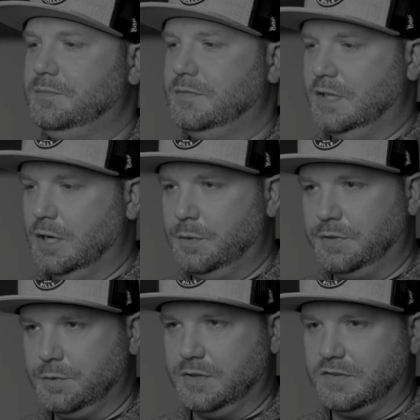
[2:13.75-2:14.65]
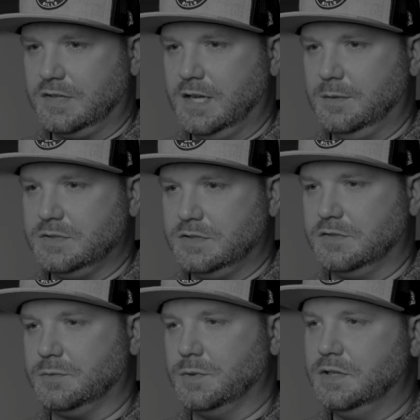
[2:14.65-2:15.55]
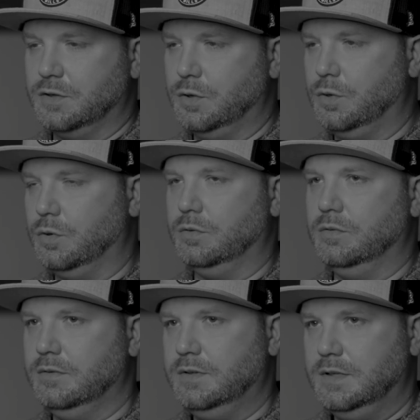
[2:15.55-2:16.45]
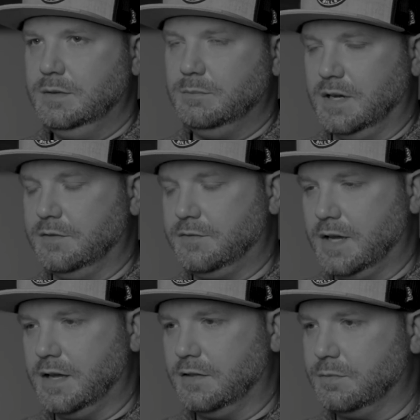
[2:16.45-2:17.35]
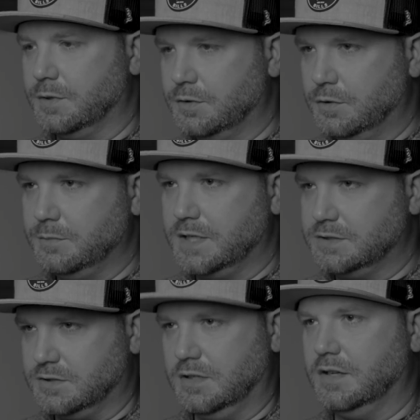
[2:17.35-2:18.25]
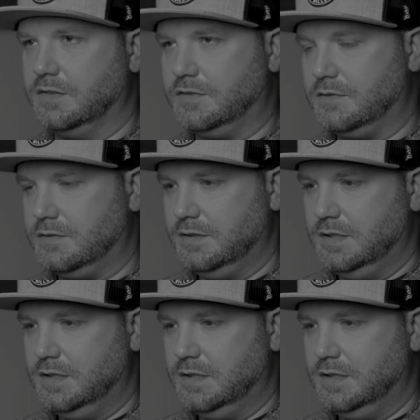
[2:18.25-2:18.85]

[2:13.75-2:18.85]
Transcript: going through the steps, just renewed my faith, renewed my trust